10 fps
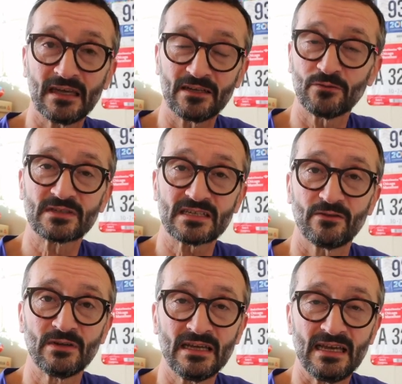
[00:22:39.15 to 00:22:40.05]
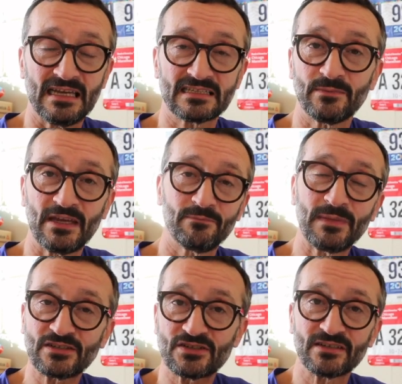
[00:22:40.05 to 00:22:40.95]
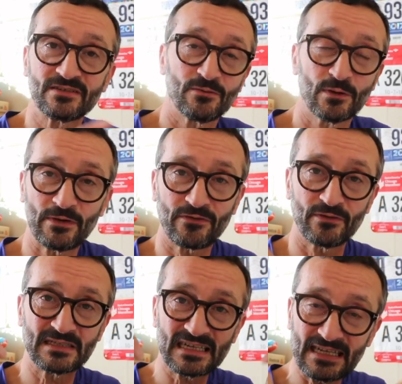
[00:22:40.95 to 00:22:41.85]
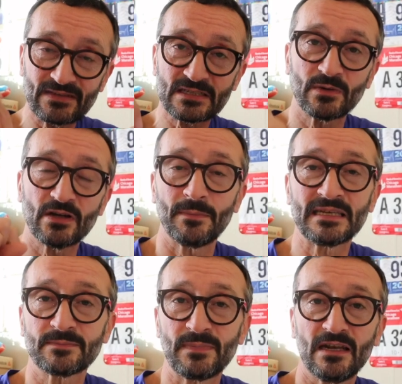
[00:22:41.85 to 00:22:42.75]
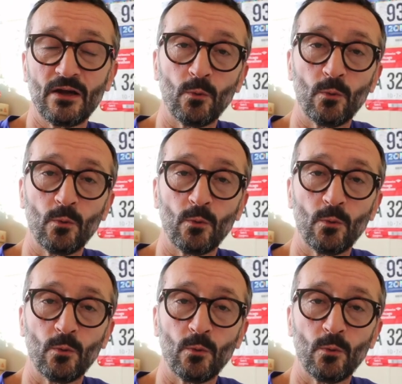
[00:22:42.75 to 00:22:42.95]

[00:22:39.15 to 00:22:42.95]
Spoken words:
And also, as I may have mentioned all the way through, leave some comments below.